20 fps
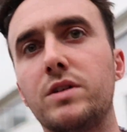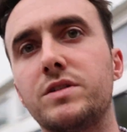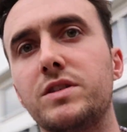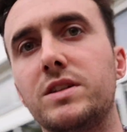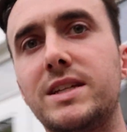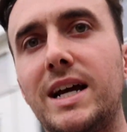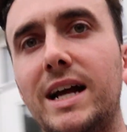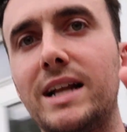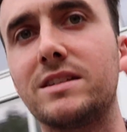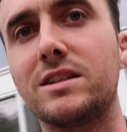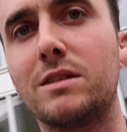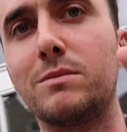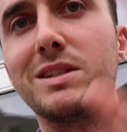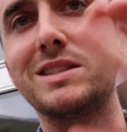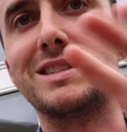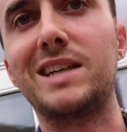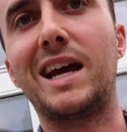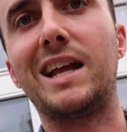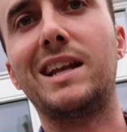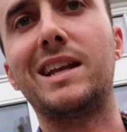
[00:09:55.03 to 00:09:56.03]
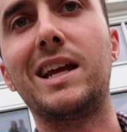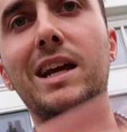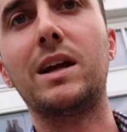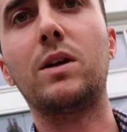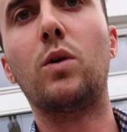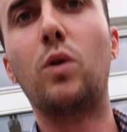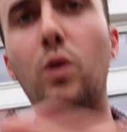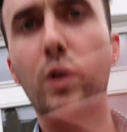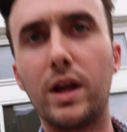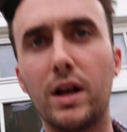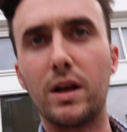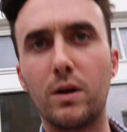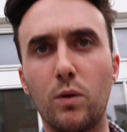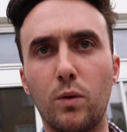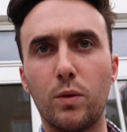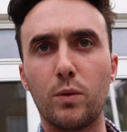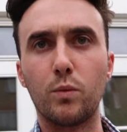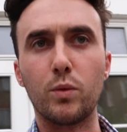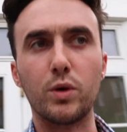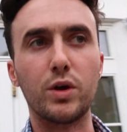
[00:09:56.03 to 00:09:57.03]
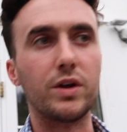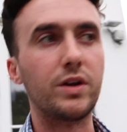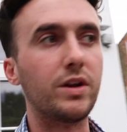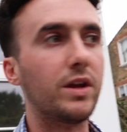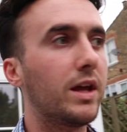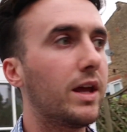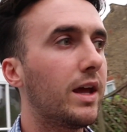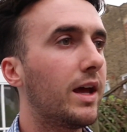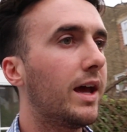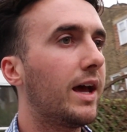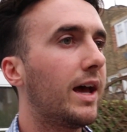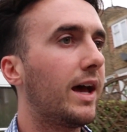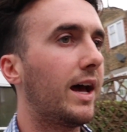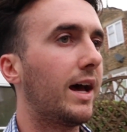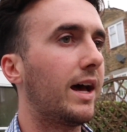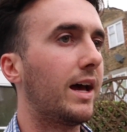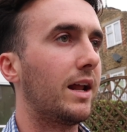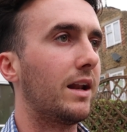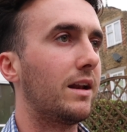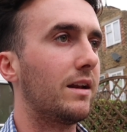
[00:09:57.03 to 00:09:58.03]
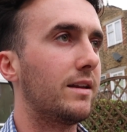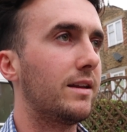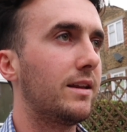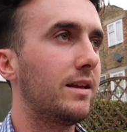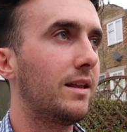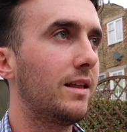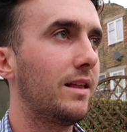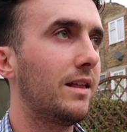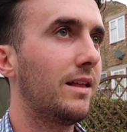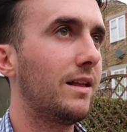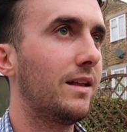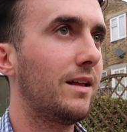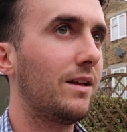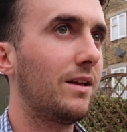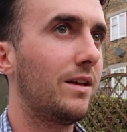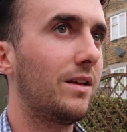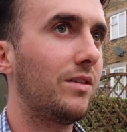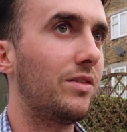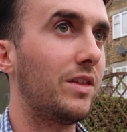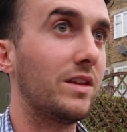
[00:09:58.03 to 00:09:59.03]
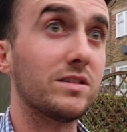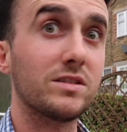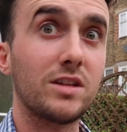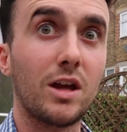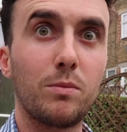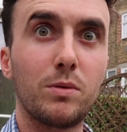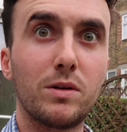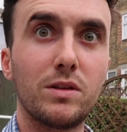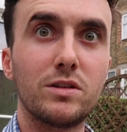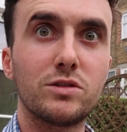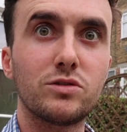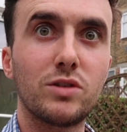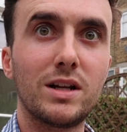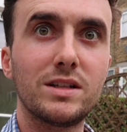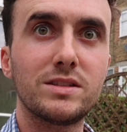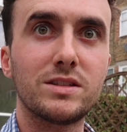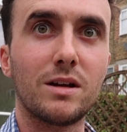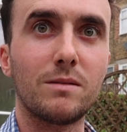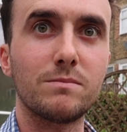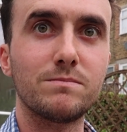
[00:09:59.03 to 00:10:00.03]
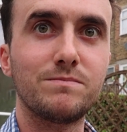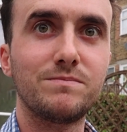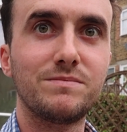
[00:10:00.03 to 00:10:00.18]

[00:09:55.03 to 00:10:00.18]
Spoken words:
so Talia's going to be sanding and oiling all the wood, and start putting the trellis up.